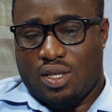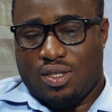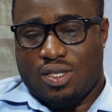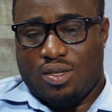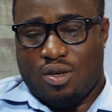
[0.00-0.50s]

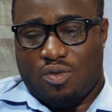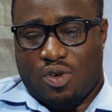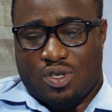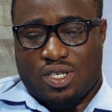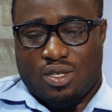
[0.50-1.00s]
And of
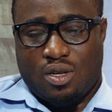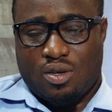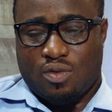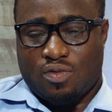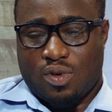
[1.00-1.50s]
course, there's a
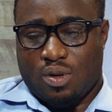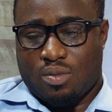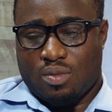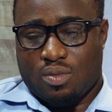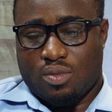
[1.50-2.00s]
lot of
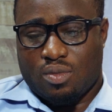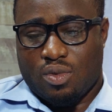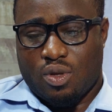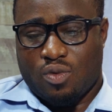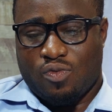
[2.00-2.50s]
um,
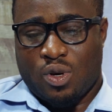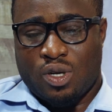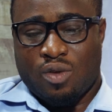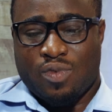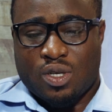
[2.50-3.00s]
you know
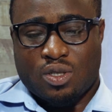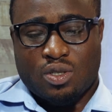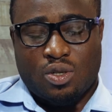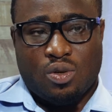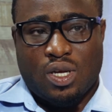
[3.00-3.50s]
foreign
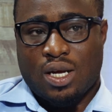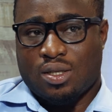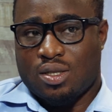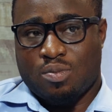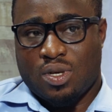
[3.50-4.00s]
investors looking
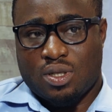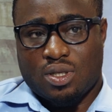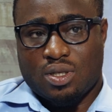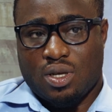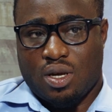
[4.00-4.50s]
at the
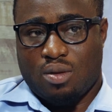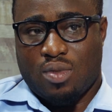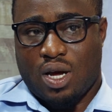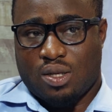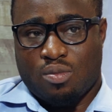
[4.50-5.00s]
space
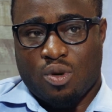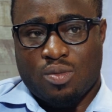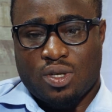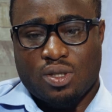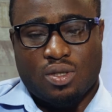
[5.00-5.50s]
um, at the
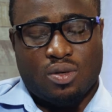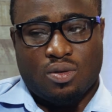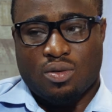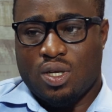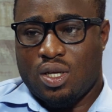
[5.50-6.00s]
moment.
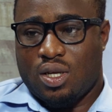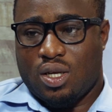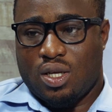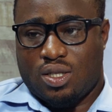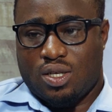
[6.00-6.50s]
So
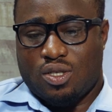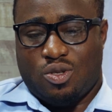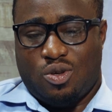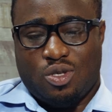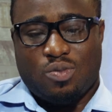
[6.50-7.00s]
it's
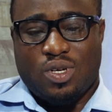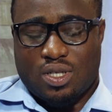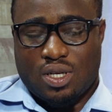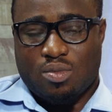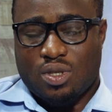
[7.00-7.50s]
it's a huge
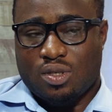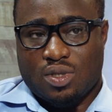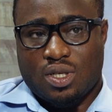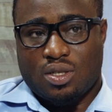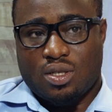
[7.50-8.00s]
space, and I believe
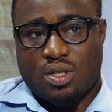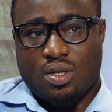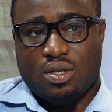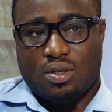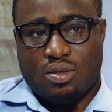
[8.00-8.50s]
it's here to
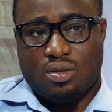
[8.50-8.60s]
stay.